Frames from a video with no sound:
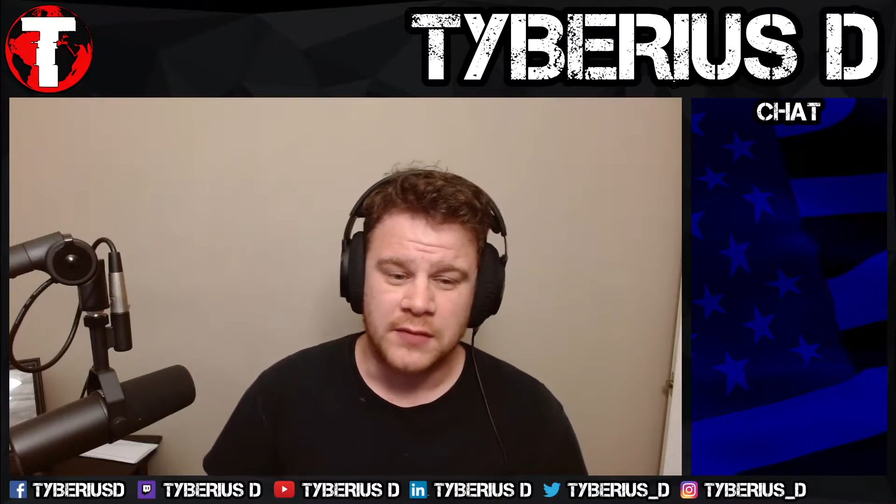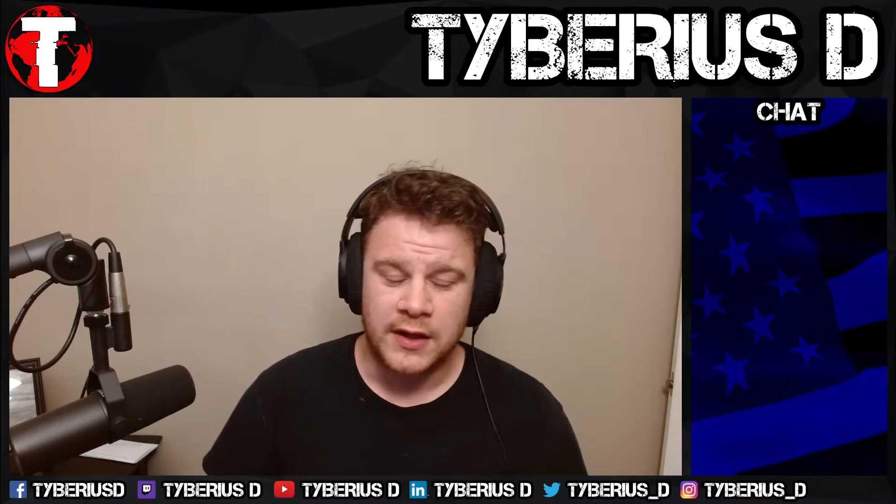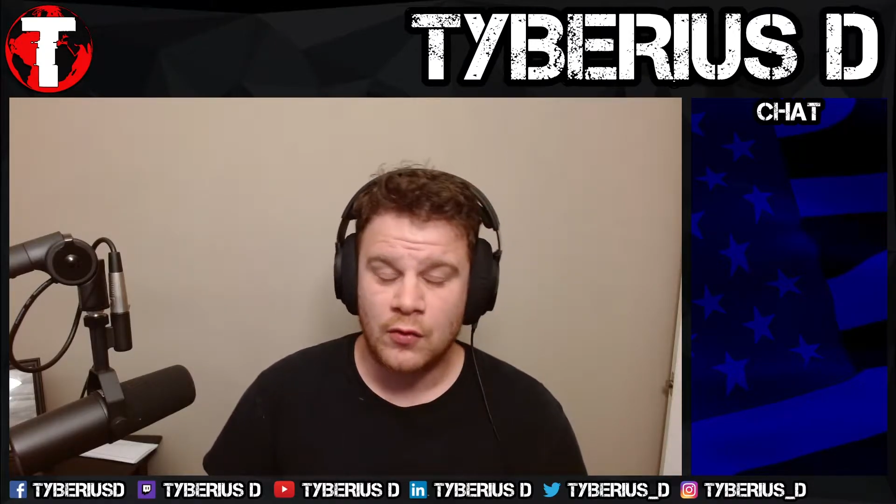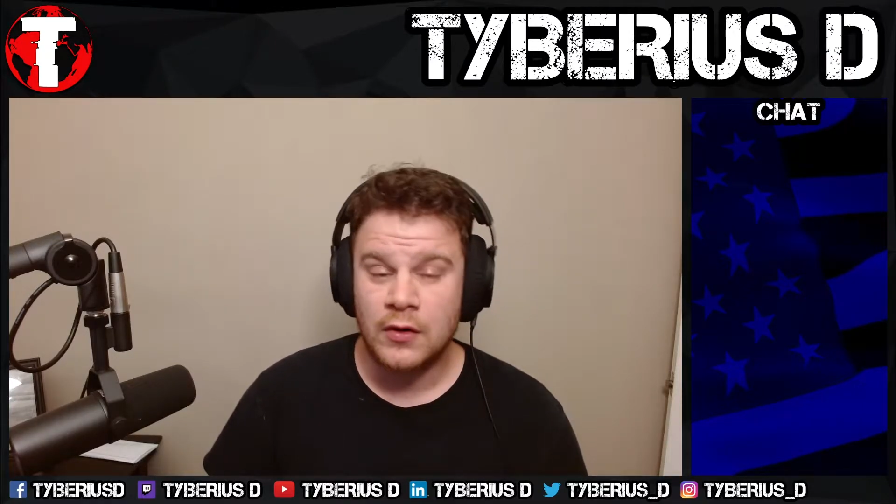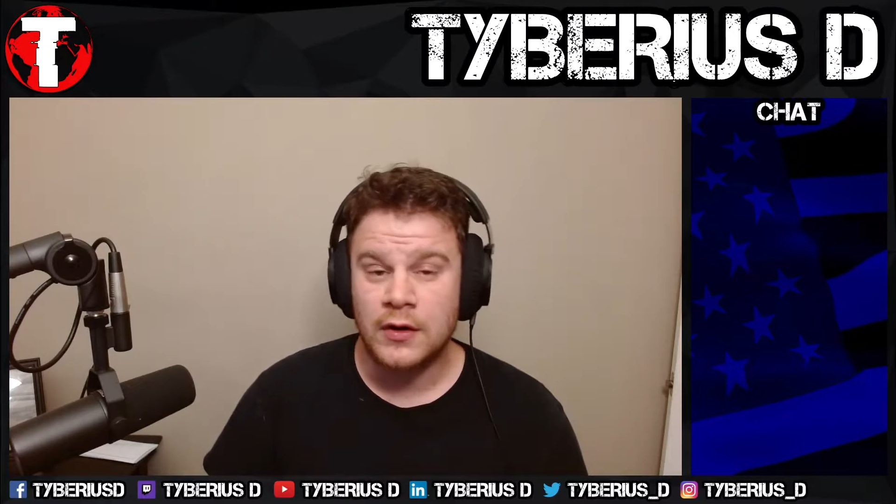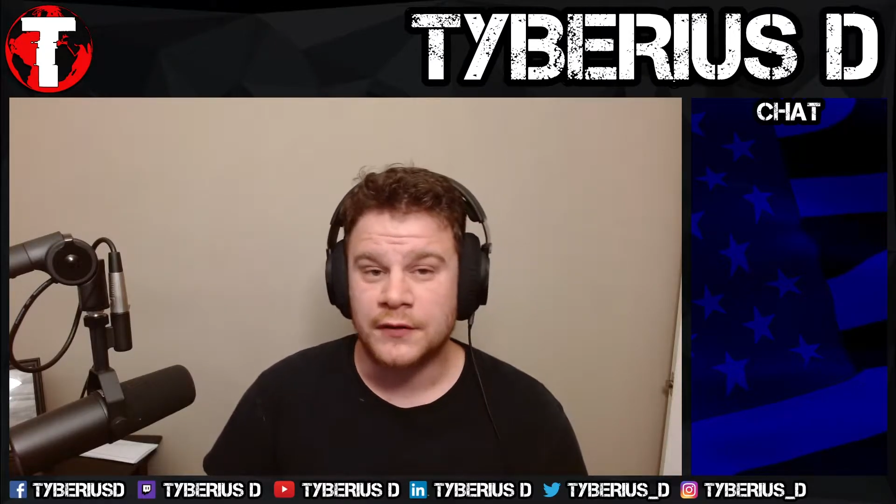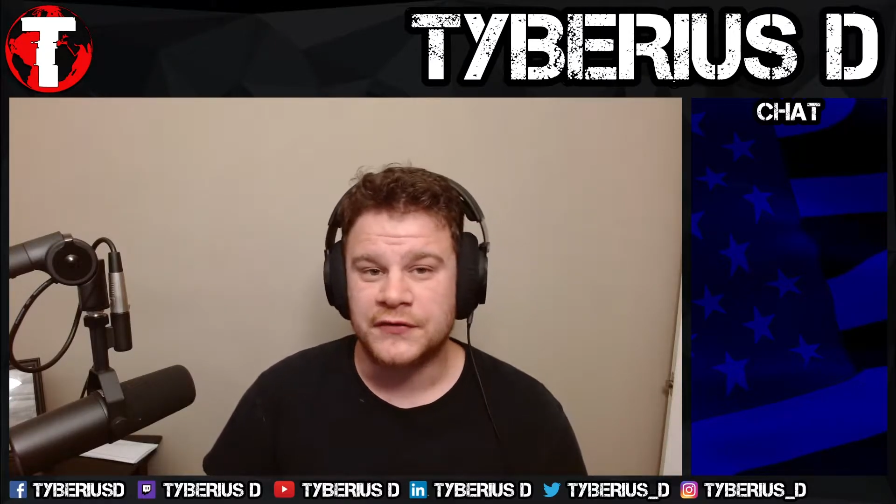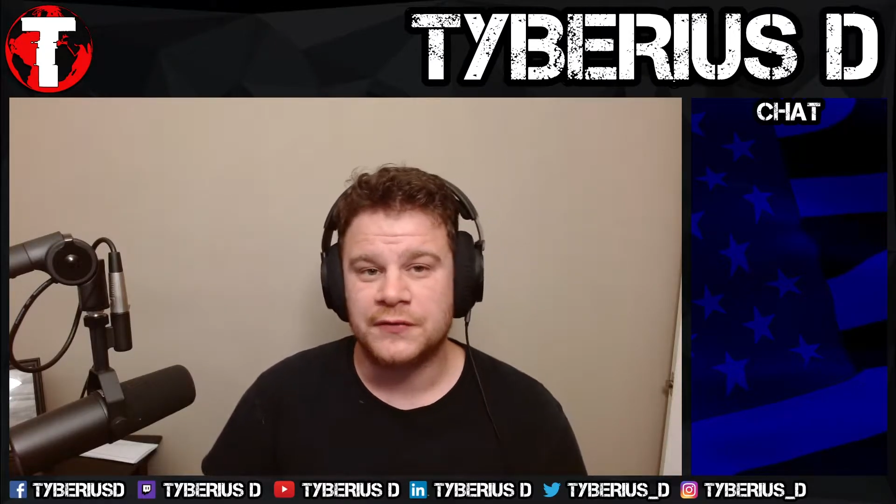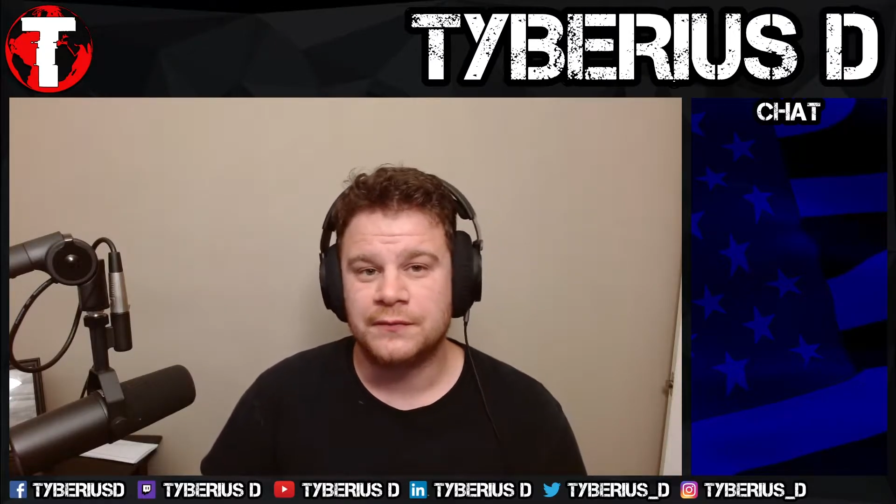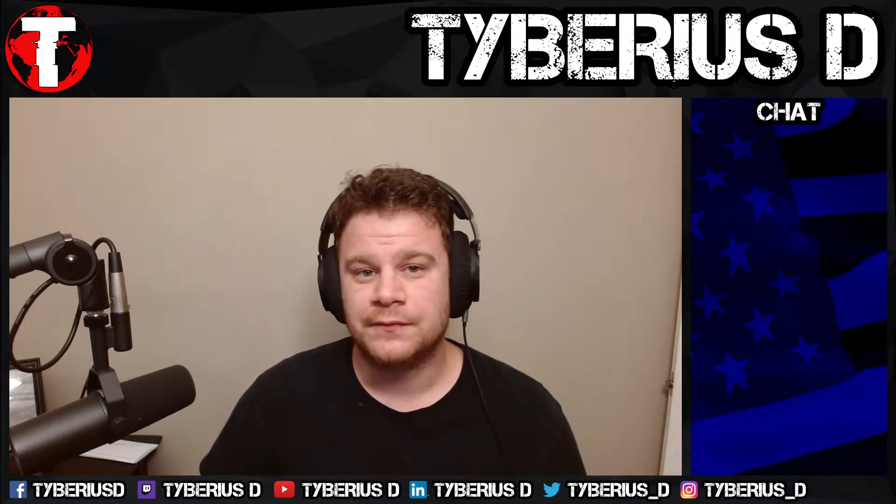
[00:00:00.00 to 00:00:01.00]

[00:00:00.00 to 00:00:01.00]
and it works.